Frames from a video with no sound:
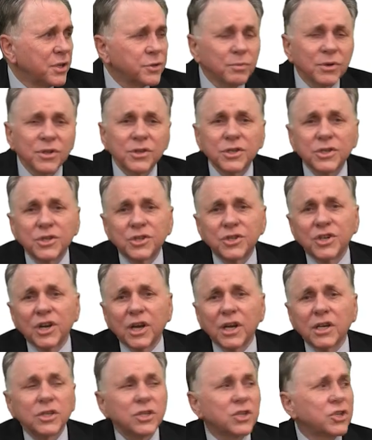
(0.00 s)
bismuth is
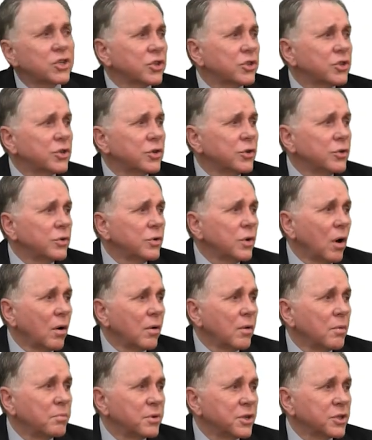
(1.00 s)
changed to
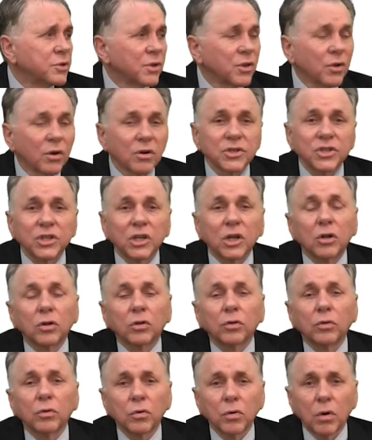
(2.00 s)
bismuth
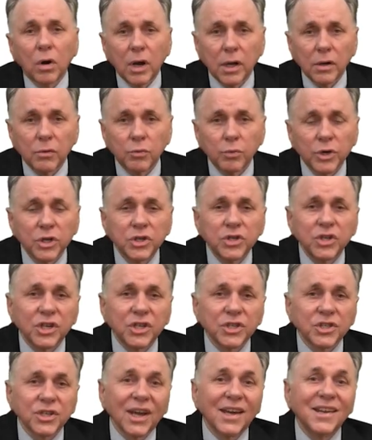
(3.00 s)
oxychloride, which
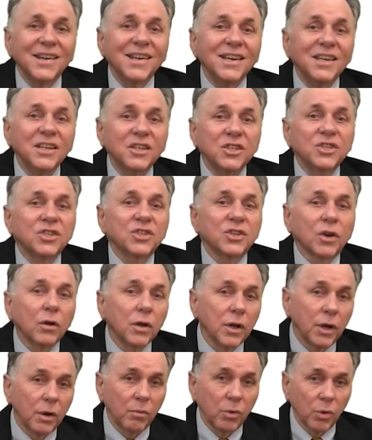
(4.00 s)
is an
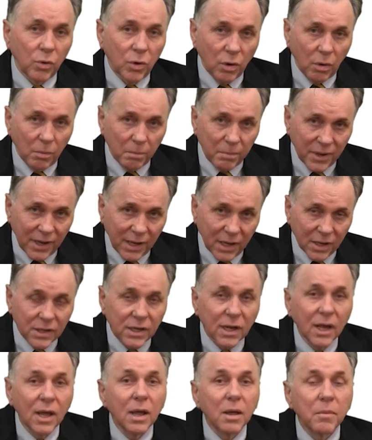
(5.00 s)
insoluble
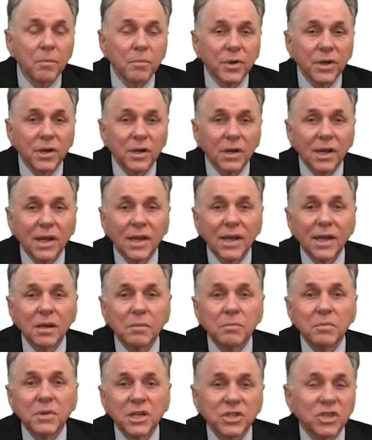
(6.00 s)
compound, but
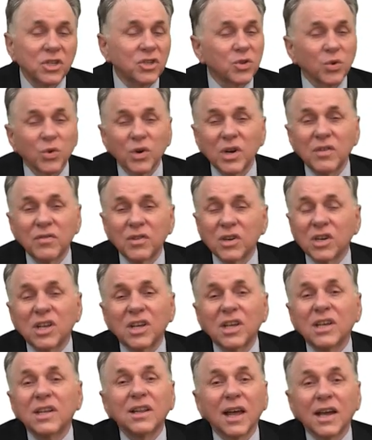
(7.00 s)
it mixes or even
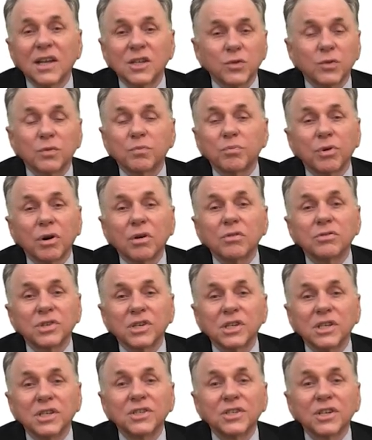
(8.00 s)
chelates with
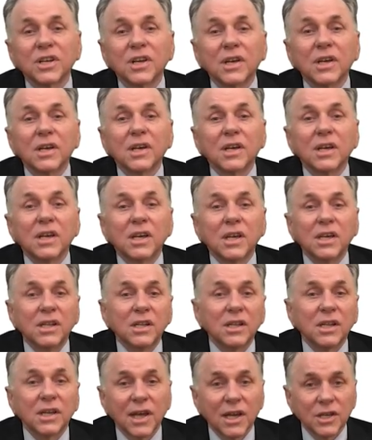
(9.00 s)
proteins
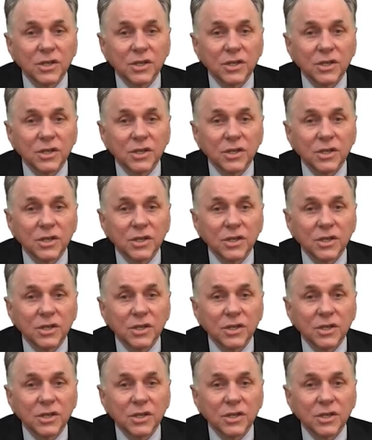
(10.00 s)
in the